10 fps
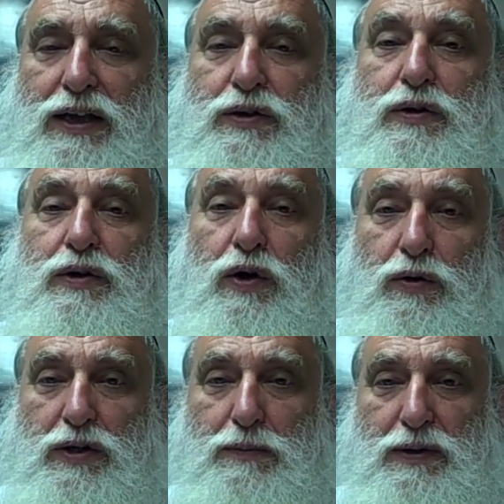And you can
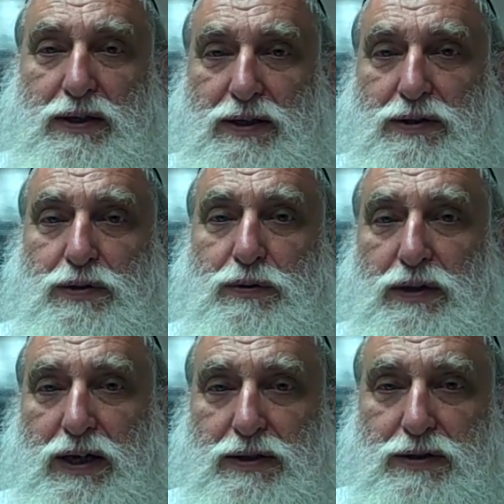only begin to
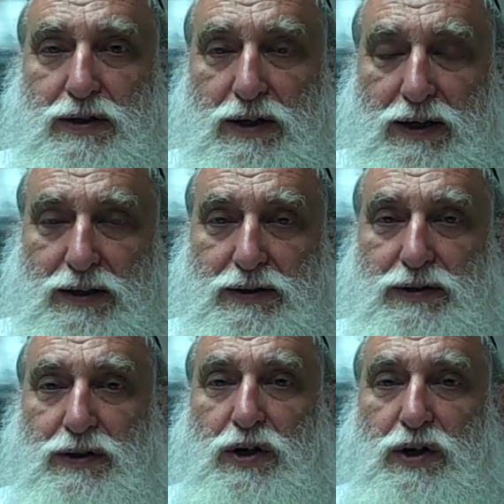relate to God,